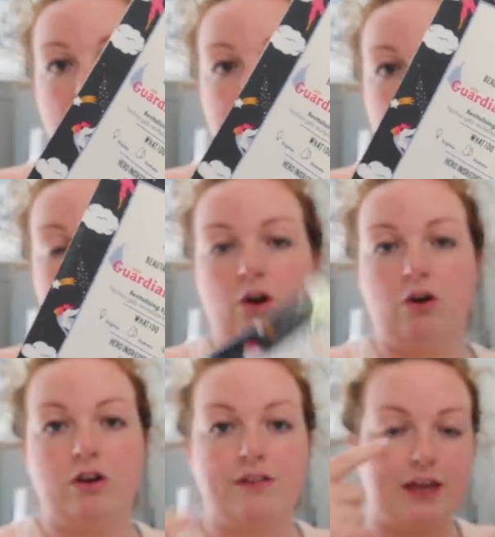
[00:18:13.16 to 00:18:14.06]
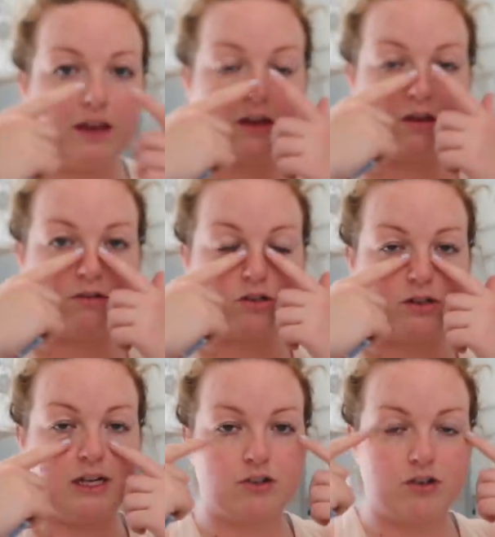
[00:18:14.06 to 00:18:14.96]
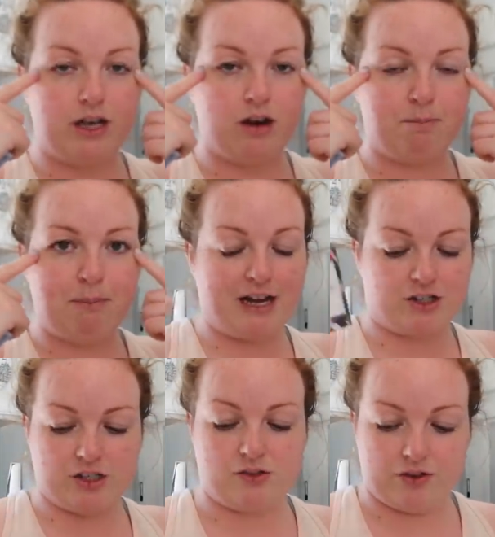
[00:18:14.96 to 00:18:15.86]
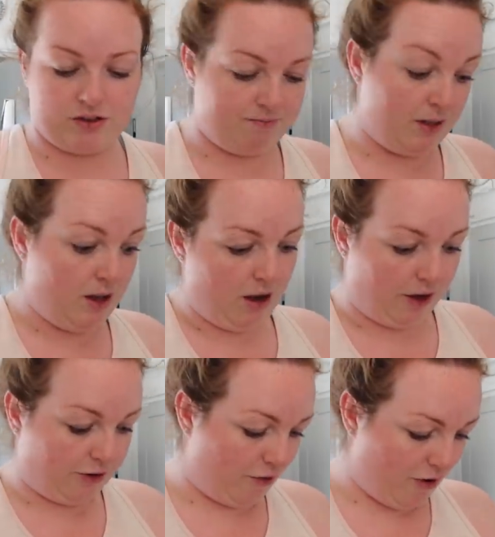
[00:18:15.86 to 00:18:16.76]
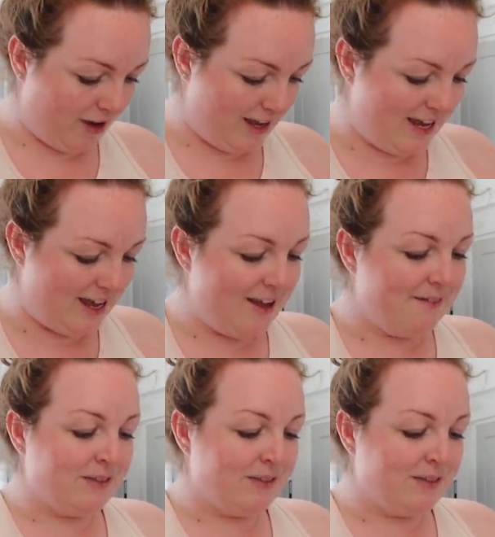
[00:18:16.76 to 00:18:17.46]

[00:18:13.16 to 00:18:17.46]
hut vlog. They just literally are patches for under your eye.